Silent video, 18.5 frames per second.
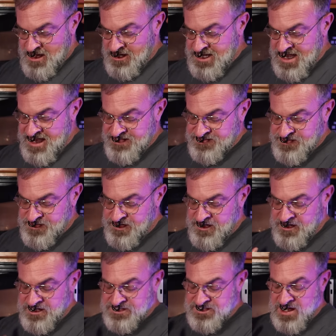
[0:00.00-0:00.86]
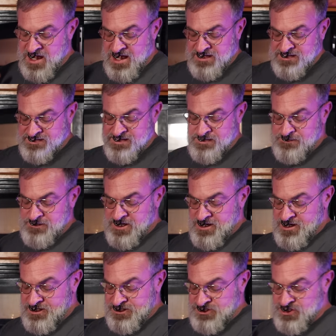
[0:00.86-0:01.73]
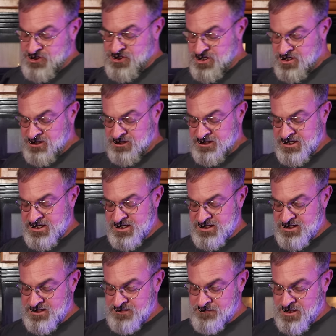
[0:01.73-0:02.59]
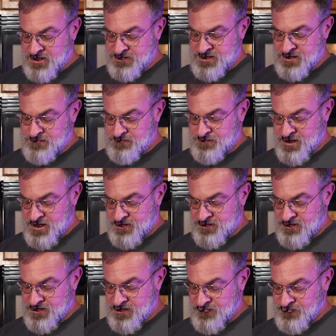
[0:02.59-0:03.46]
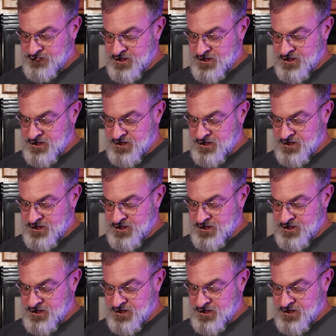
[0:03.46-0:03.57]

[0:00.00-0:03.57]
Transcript: Okay, so you're gonna toss the pecans gently in the melted butter.